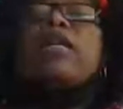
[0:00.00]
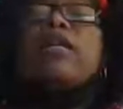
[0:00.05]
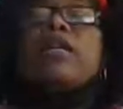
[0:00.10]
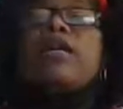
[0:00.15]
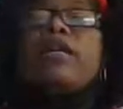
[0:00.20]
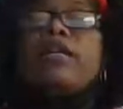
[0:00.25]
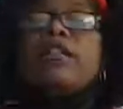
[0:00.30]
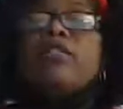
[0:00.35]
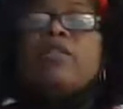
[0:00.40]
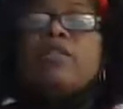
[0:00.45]

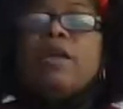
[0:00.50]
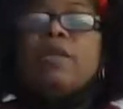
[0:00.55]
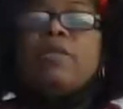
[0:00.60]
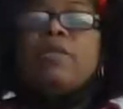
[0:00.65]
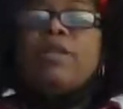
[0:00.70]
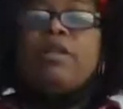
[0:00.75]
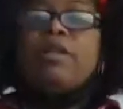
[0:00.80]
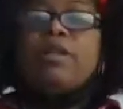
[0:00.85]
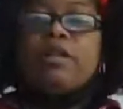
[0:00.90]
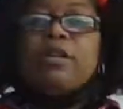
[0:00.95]
Here's what
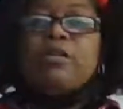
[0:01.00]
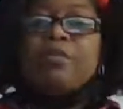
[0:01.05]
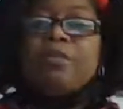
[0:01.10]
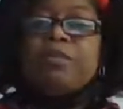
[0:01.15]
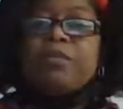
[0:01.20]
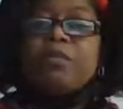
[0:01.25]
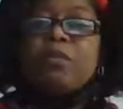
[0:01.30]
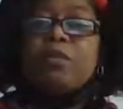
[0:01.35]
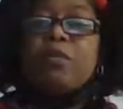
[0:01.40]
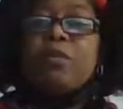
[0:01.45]
we know.
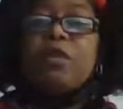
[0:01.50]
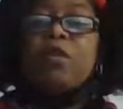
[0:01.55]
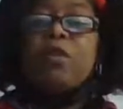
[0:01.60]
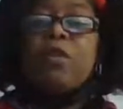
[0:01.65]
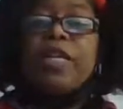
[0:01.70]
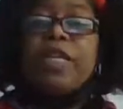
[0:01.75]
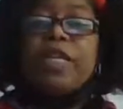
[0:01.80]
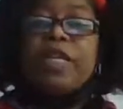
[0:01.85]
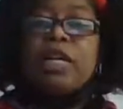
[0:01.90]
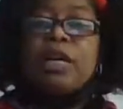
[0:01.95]

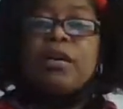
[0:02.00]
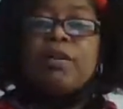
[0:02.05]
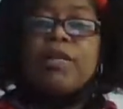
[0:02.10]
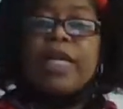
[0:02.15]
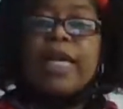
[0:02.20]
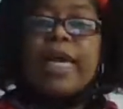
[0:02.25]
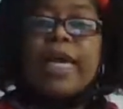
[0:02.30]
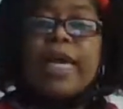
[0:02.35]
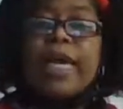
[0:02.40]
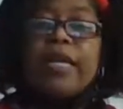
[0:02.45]
We know
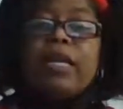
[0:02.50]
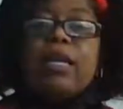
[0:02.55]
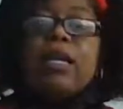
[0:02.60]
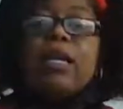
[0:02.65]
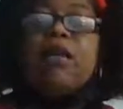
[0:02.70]
that